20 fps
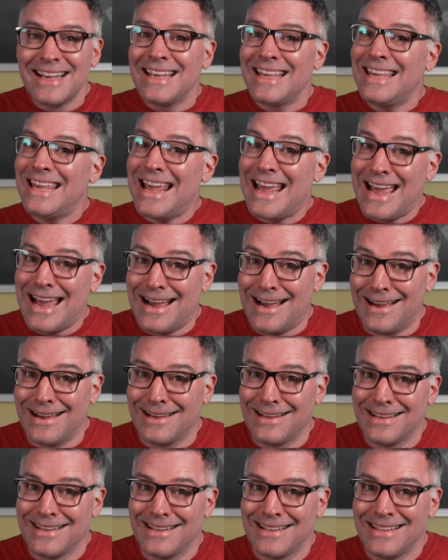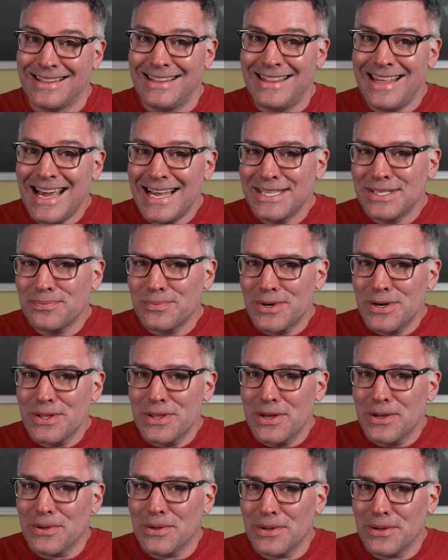yeah, that's where
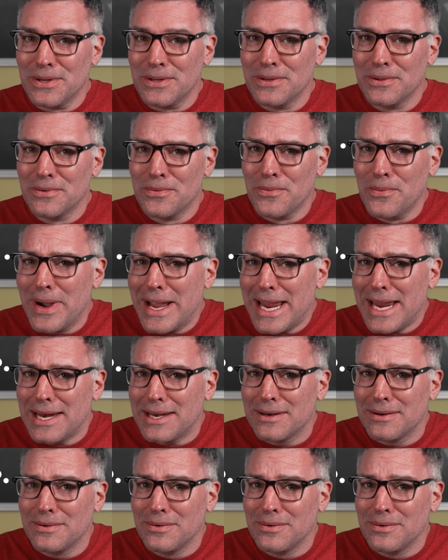the whole, wait,